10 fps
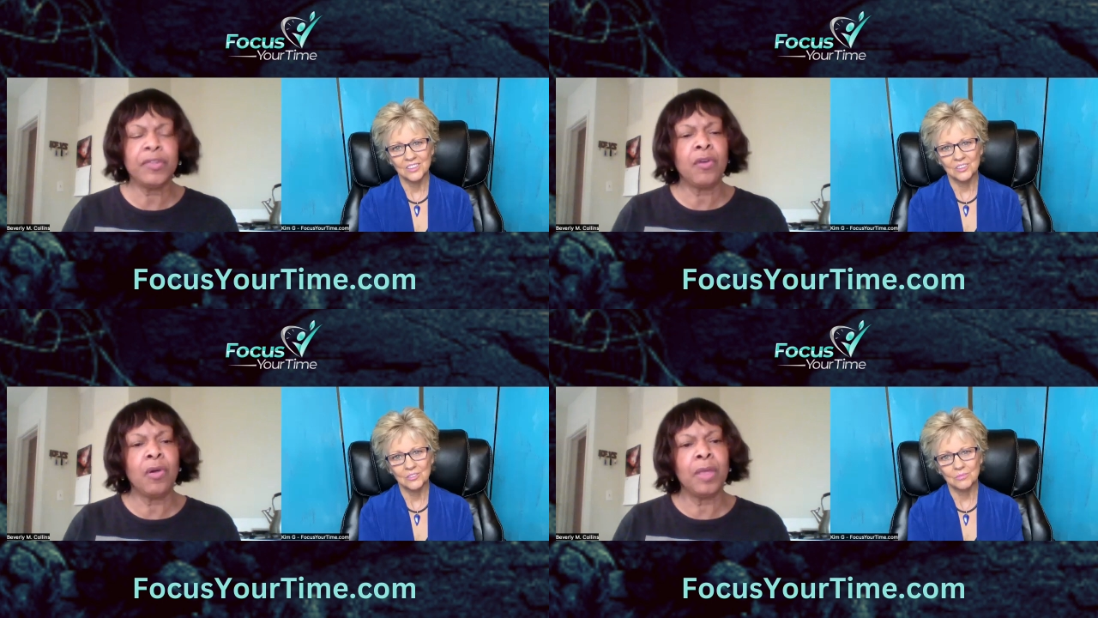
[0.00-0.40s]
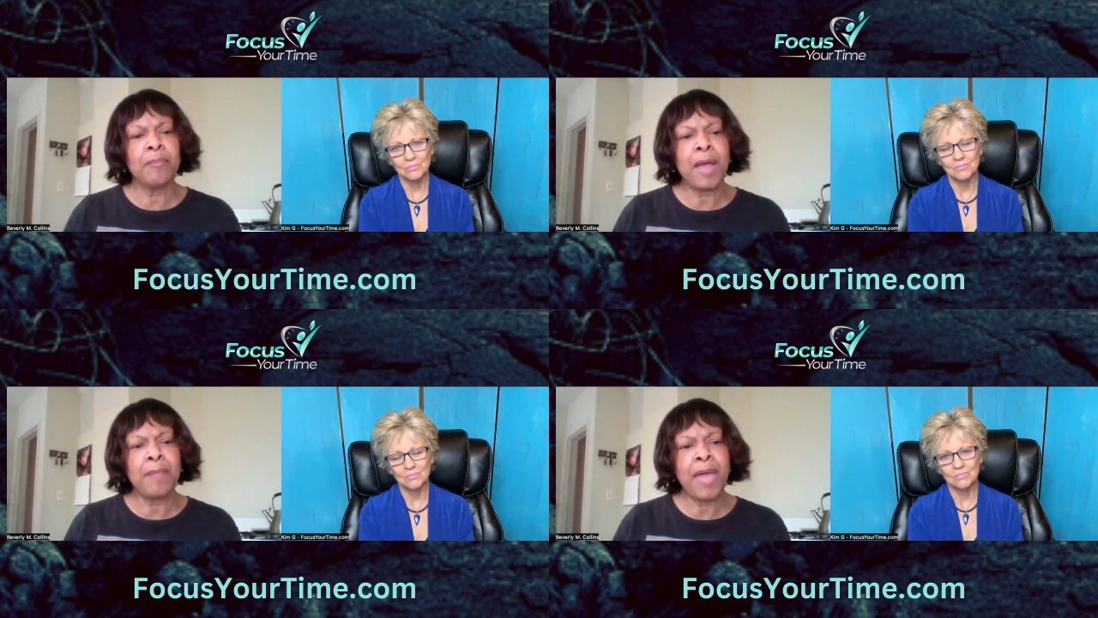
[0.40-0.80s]
Speaker 1: call it
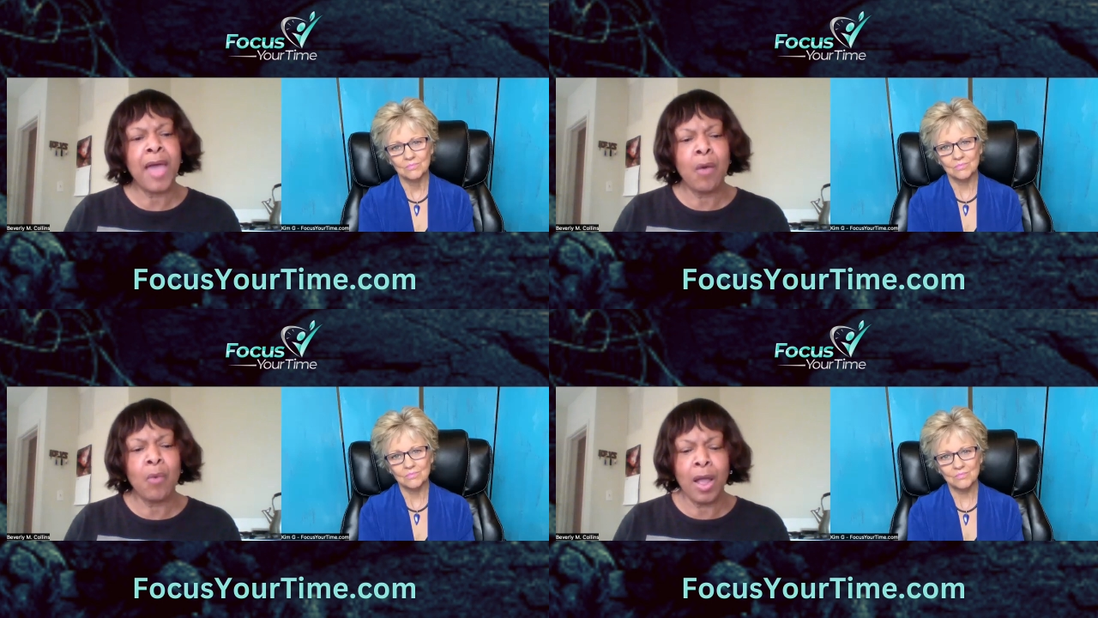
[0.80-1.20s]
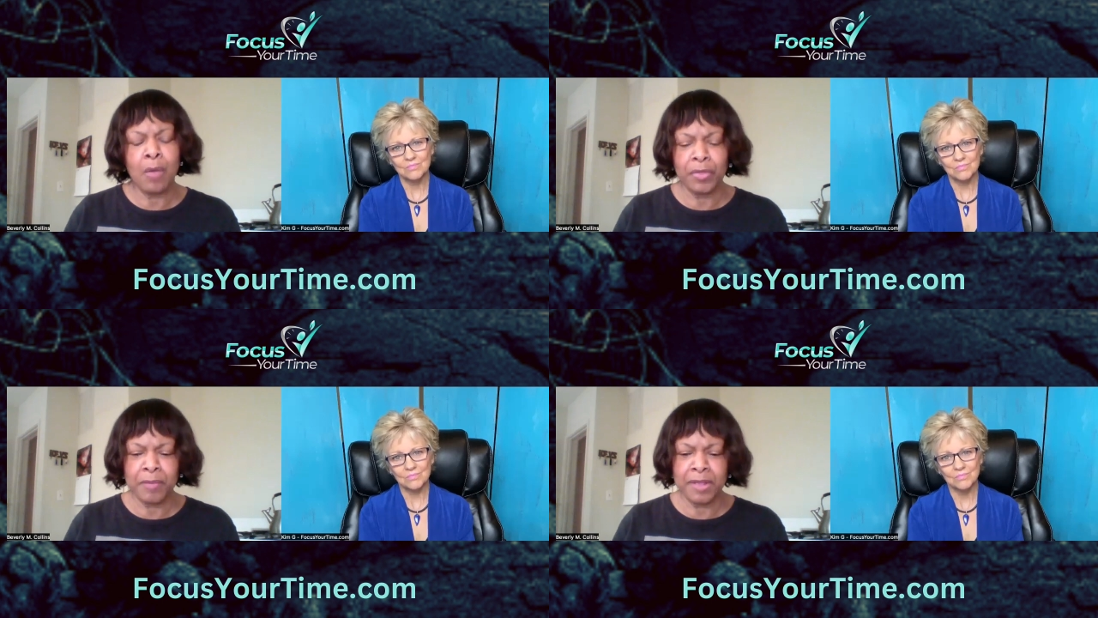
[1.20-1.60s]
my powwow
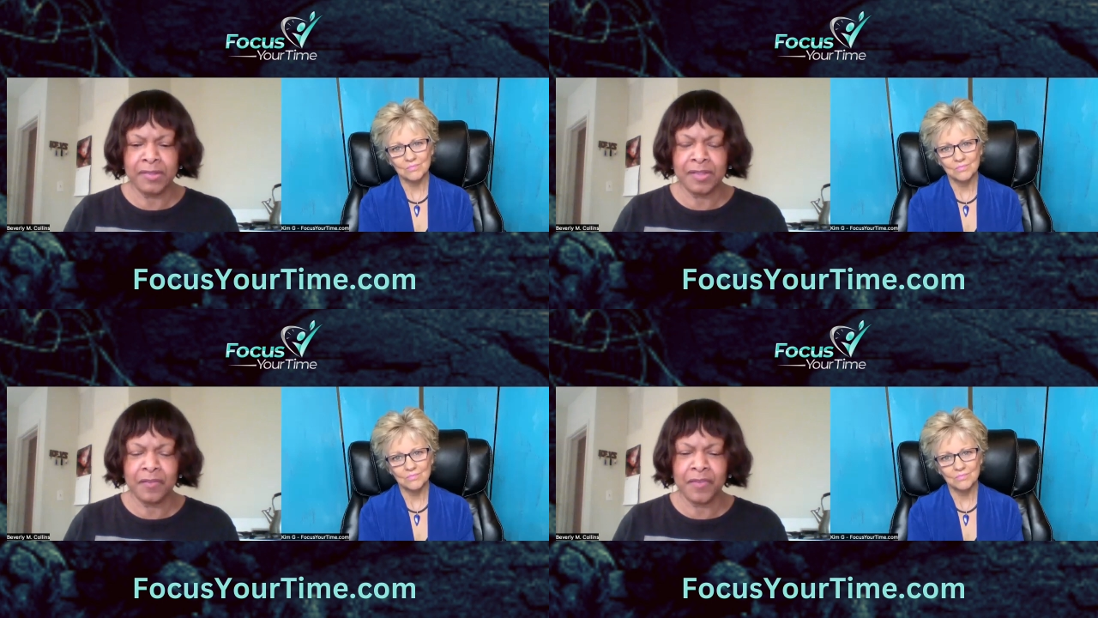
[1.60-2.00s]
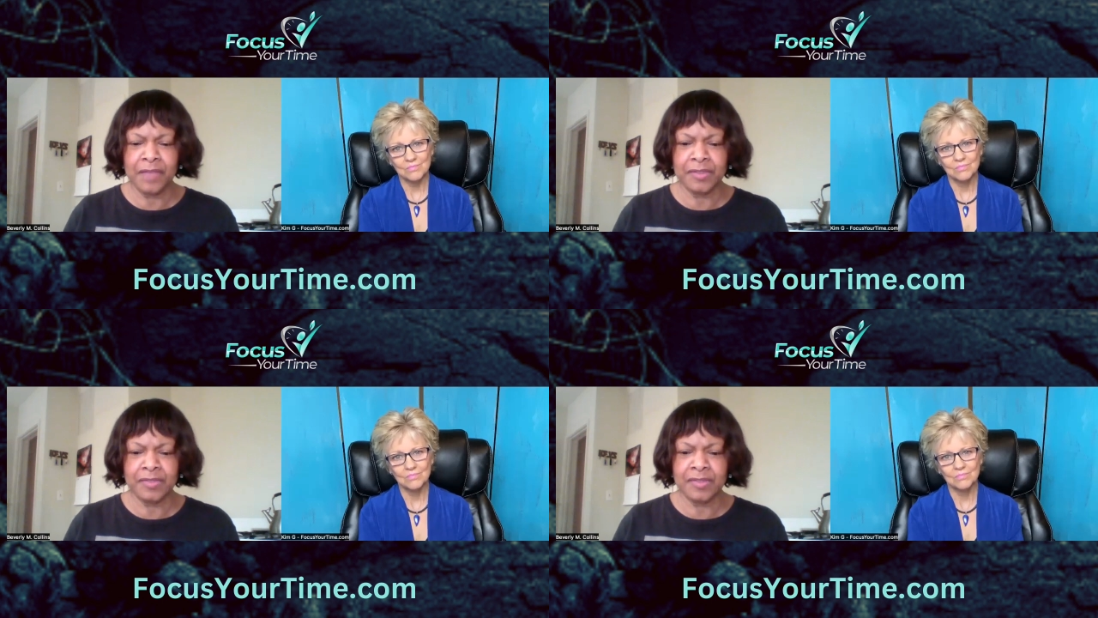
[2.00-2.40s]
with myself. I
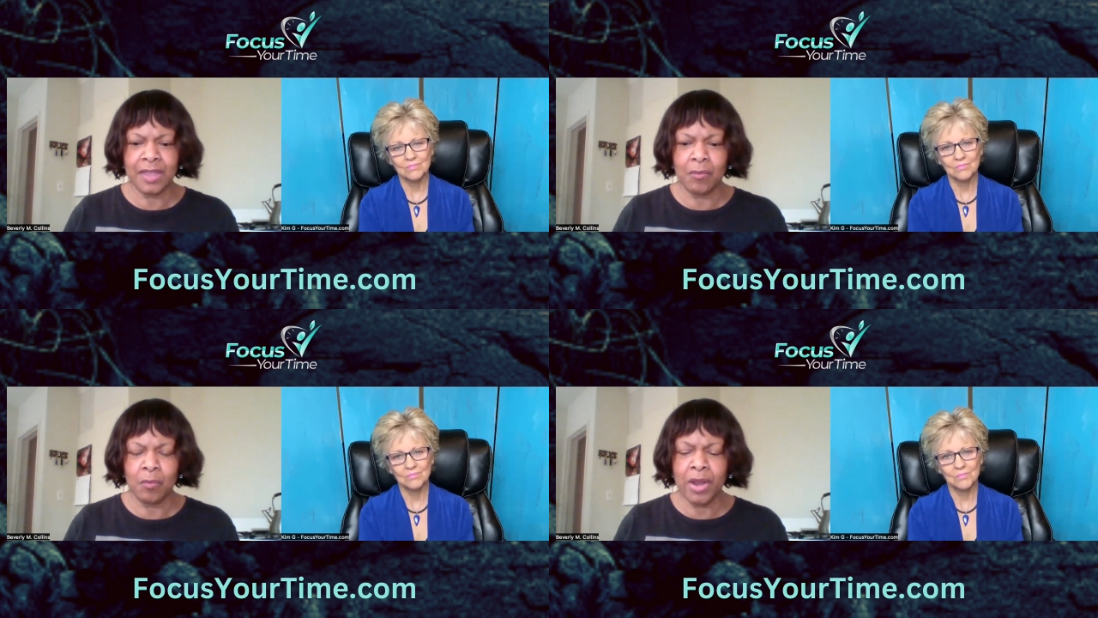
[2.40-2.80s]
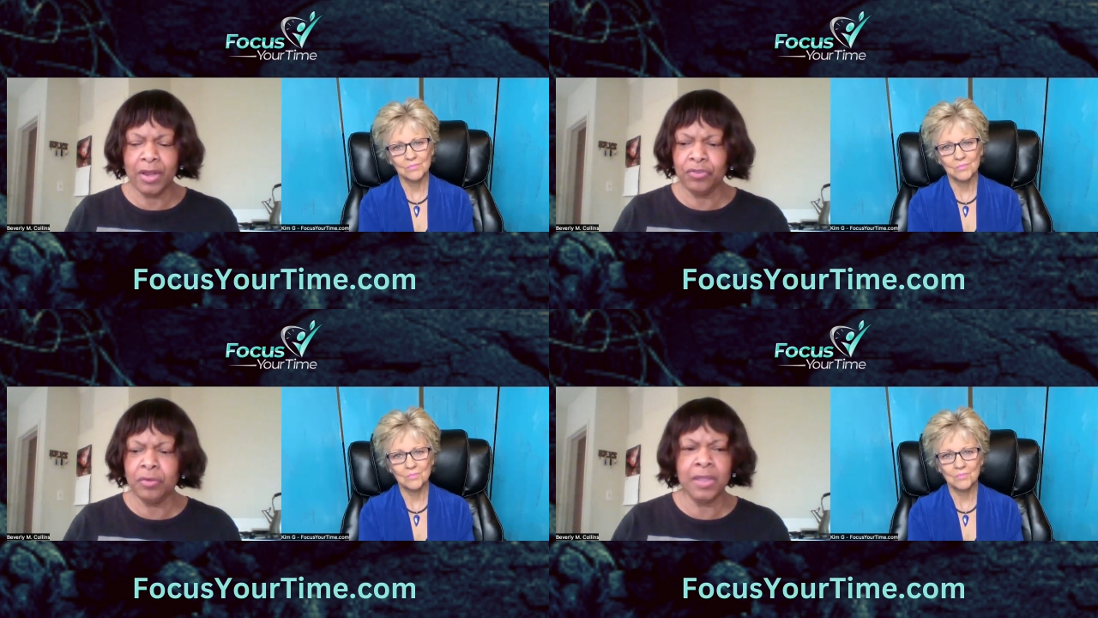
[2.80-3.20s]
have to say, where
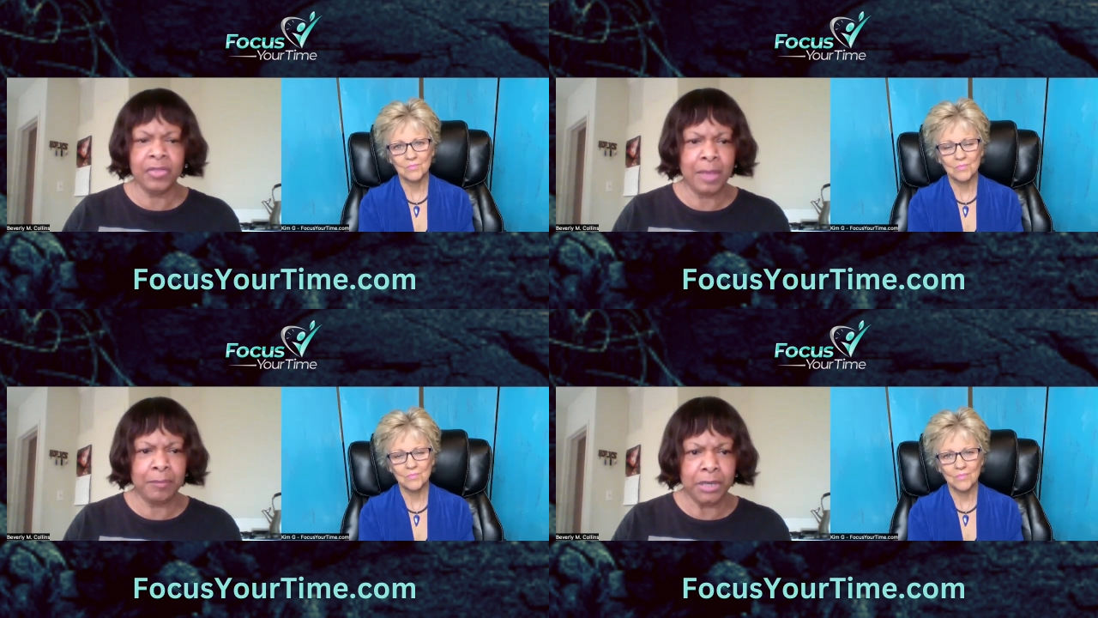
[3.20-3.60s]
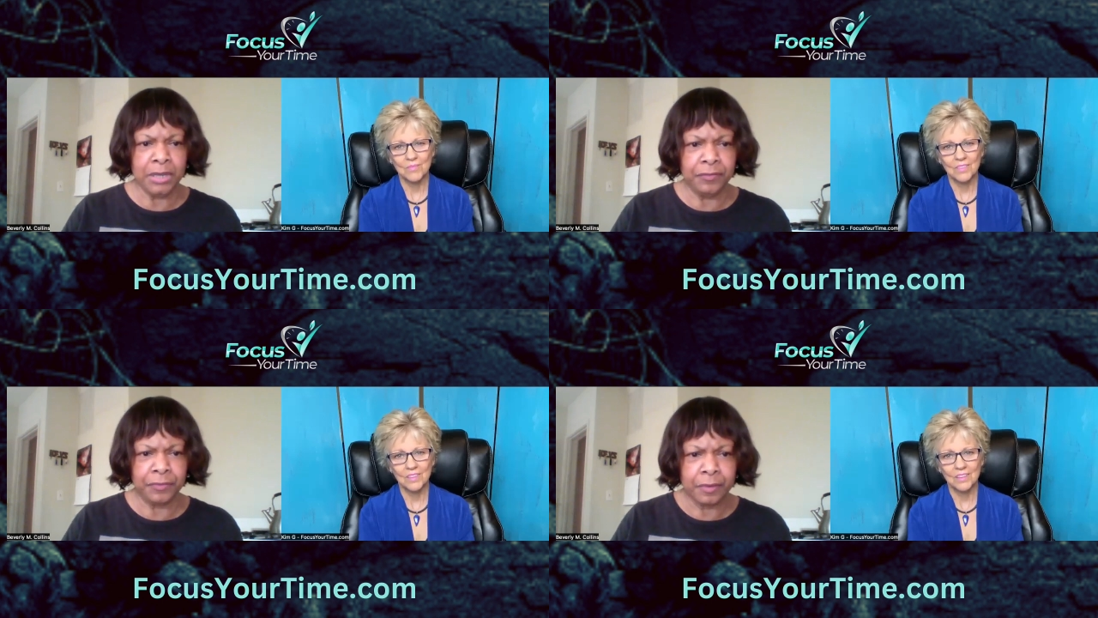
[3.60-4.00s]
did you get that
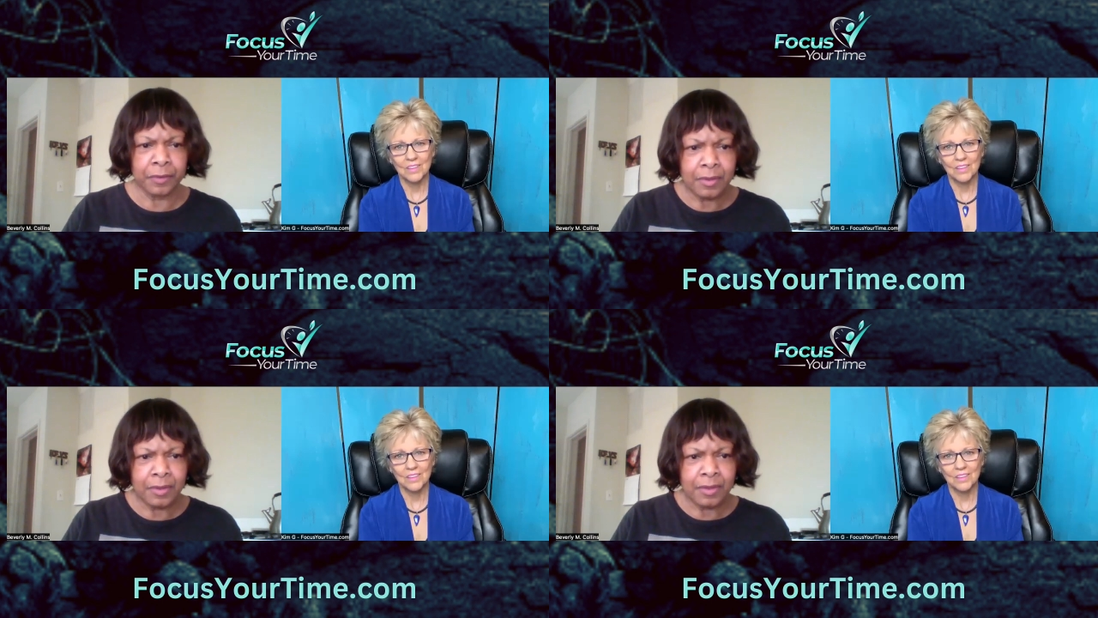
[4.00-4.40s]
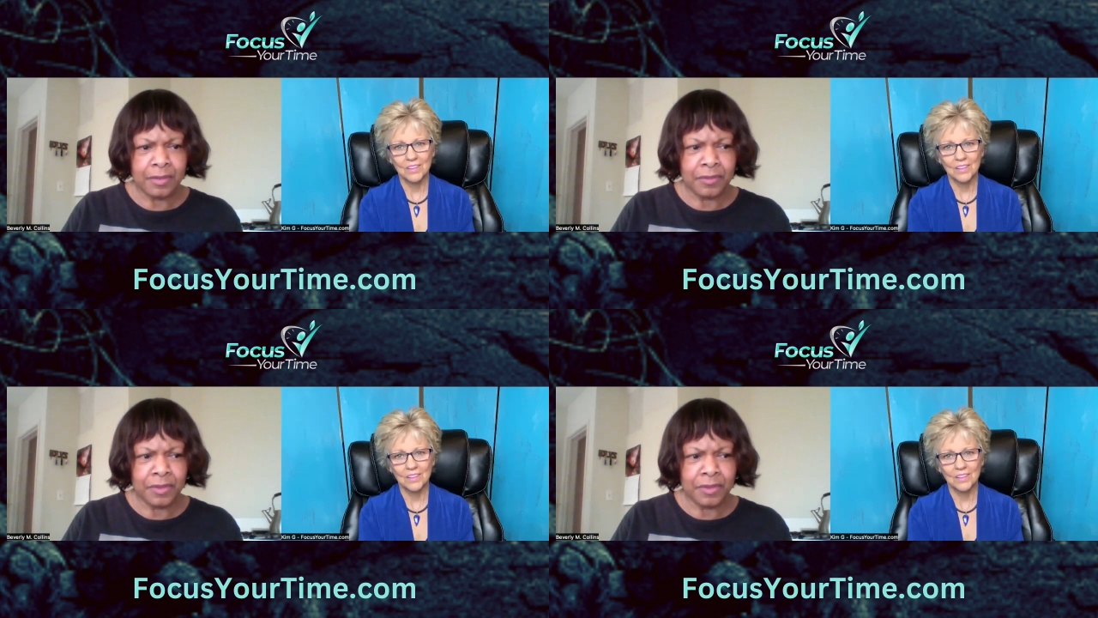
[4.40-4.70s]
belief? You